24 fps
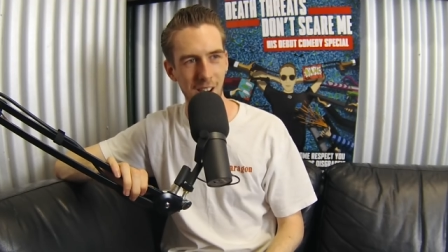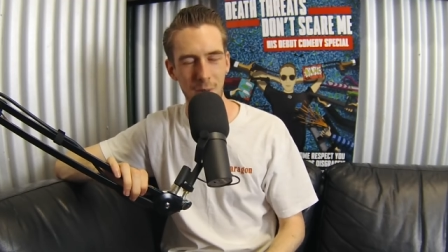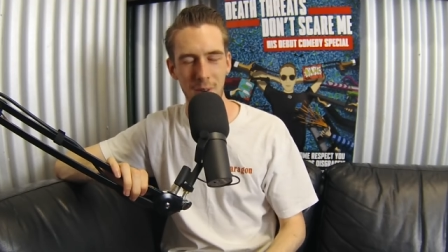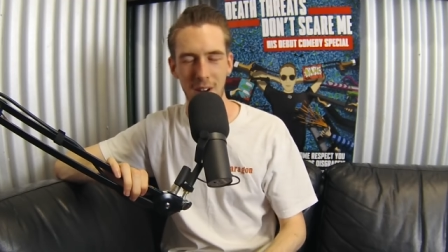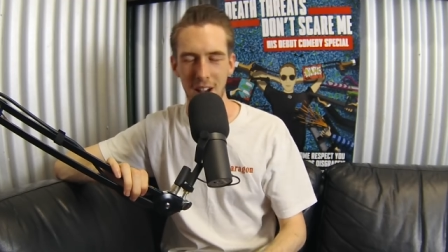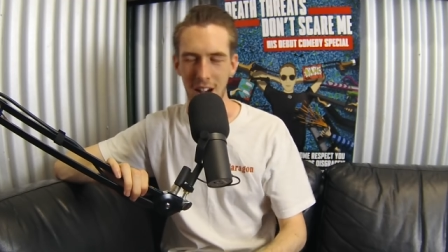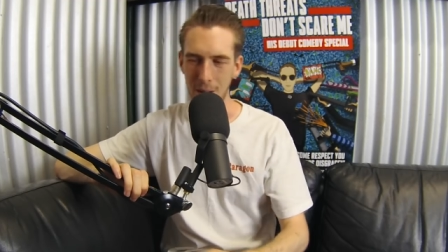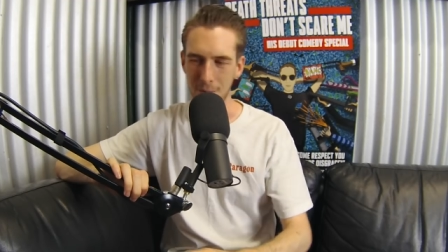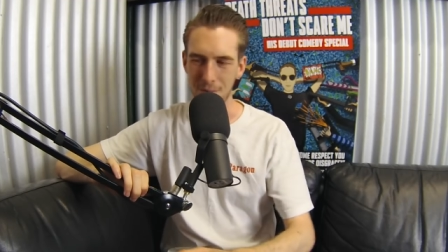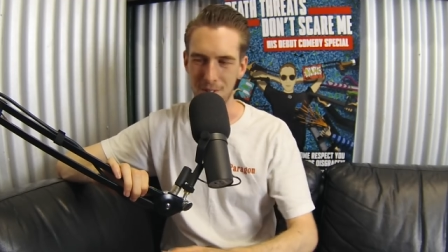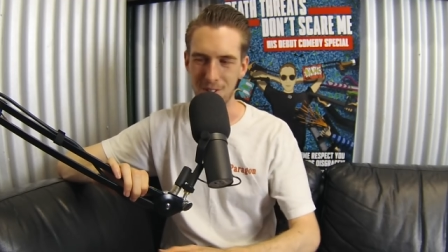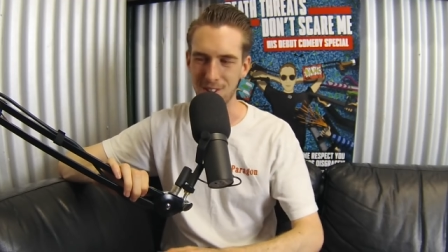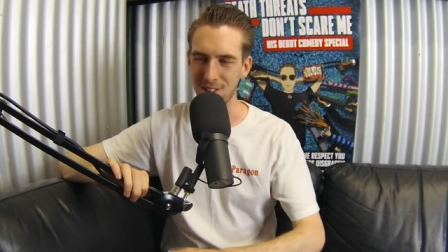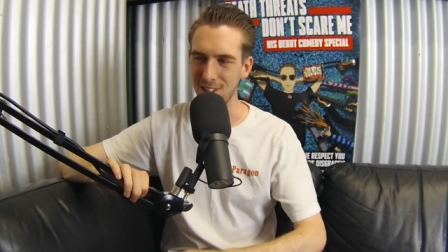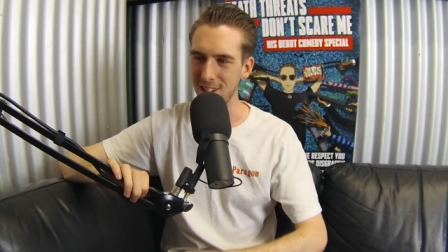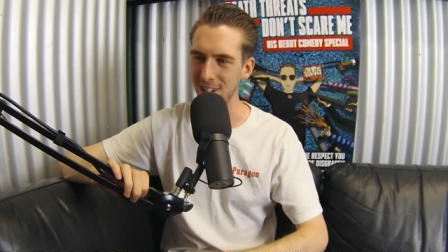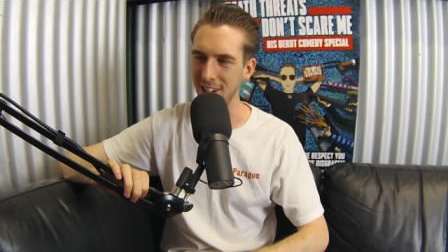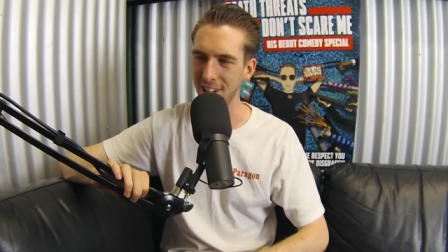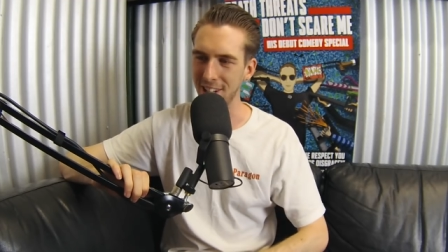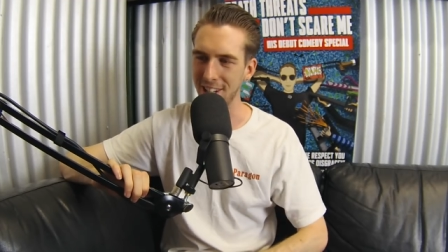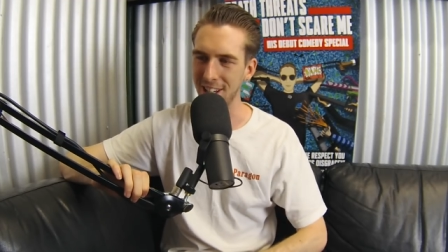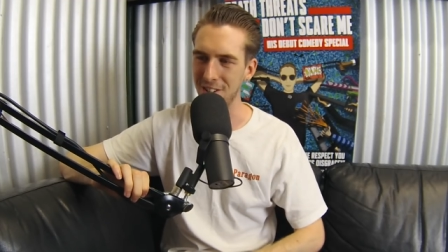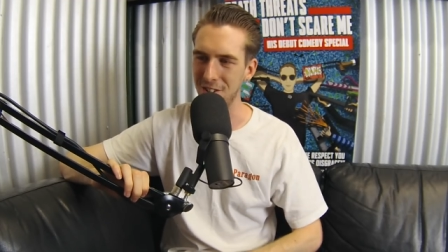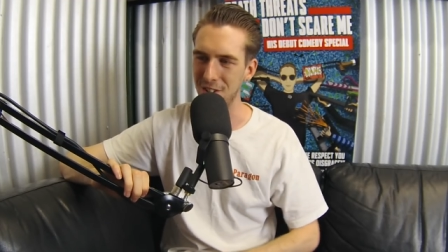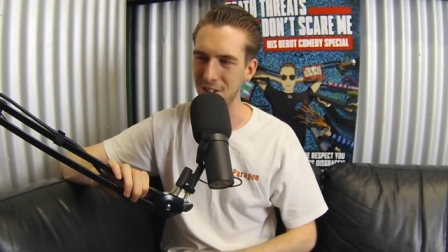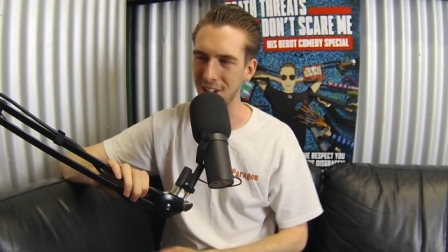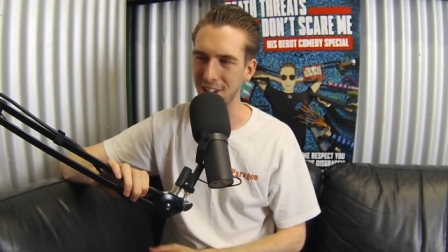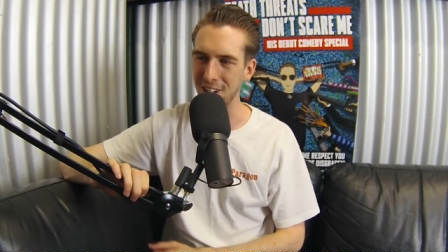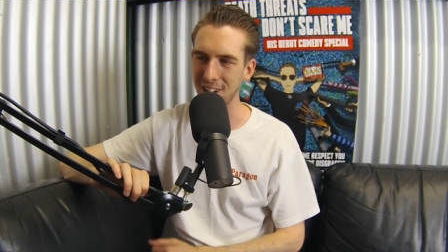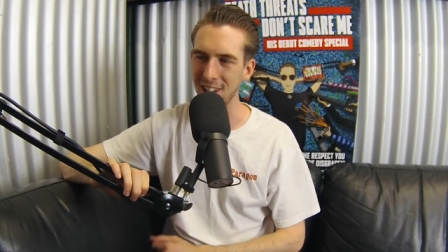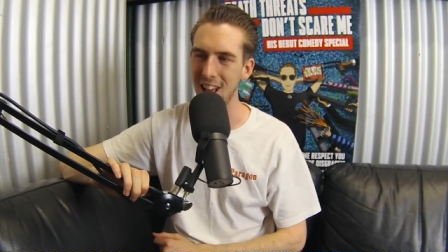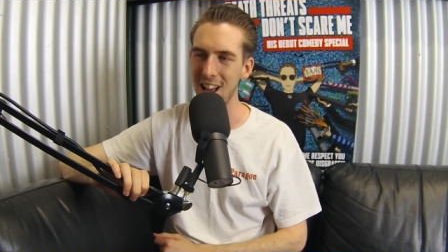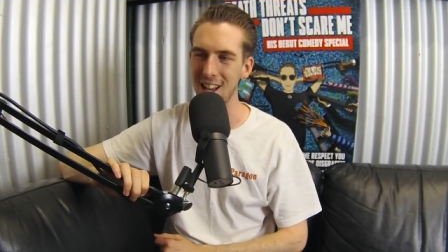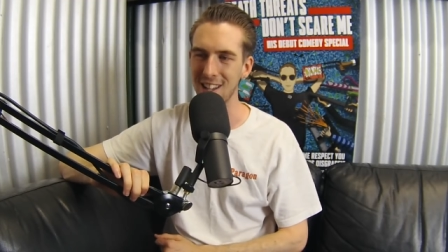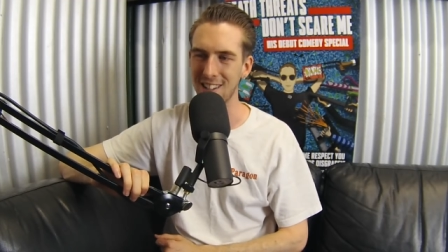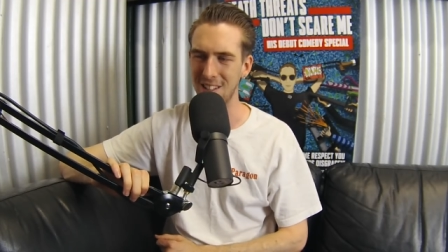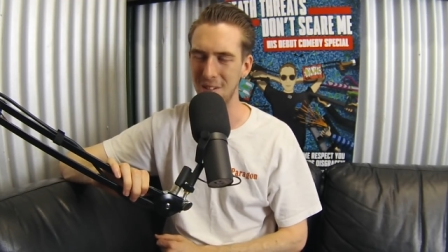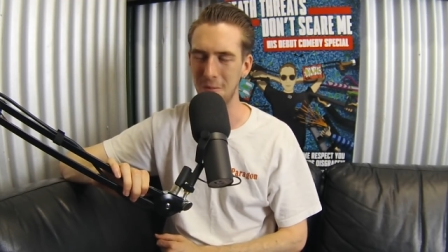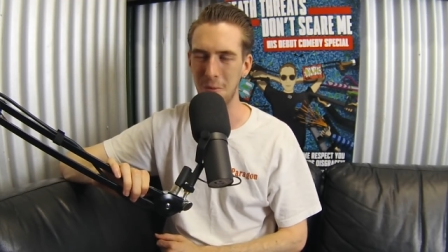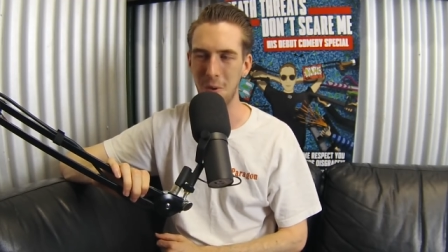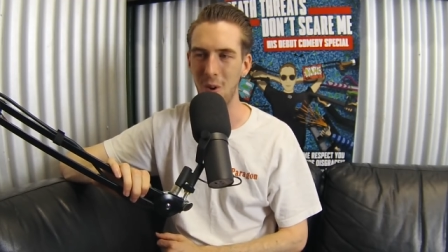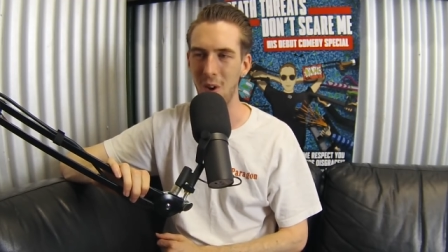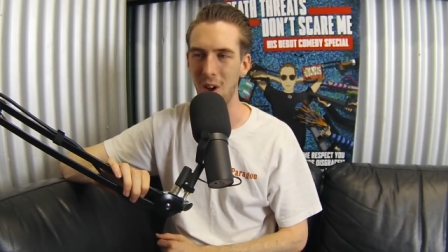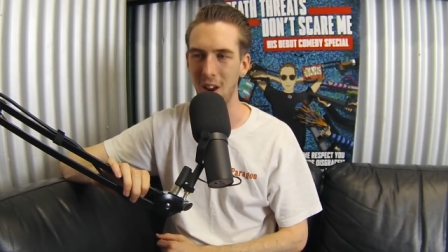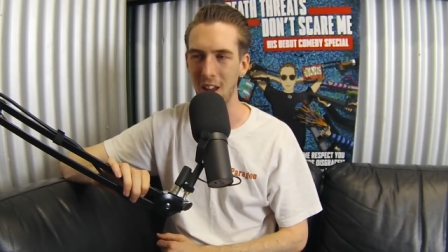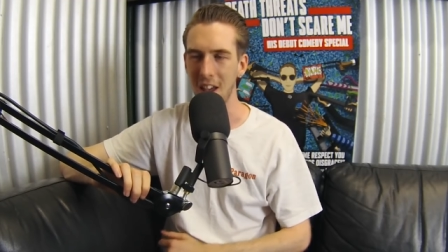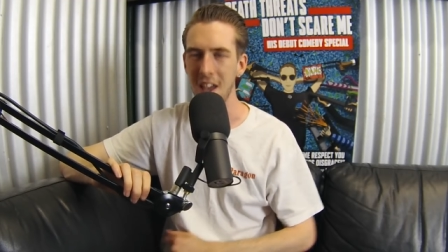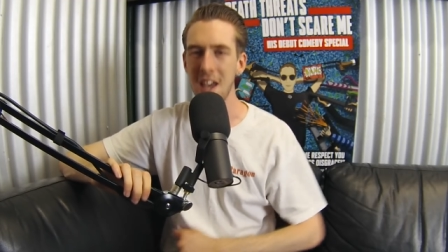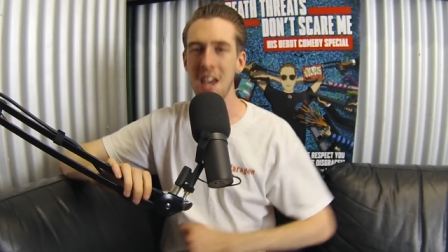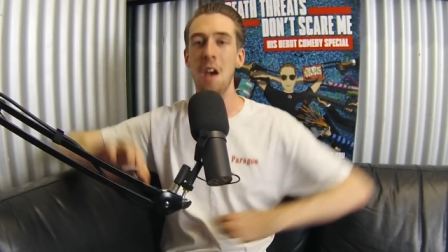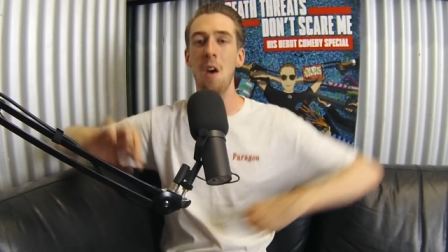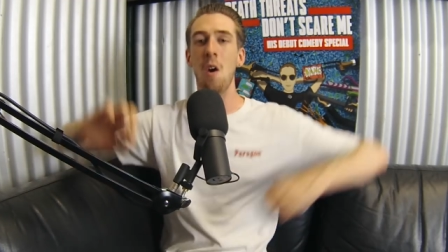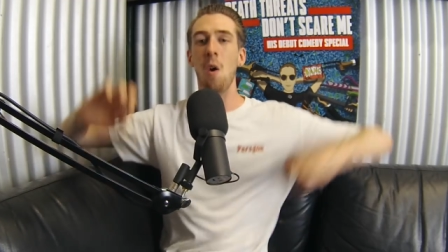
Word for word: to go home. I'm just going to get you a glass of water.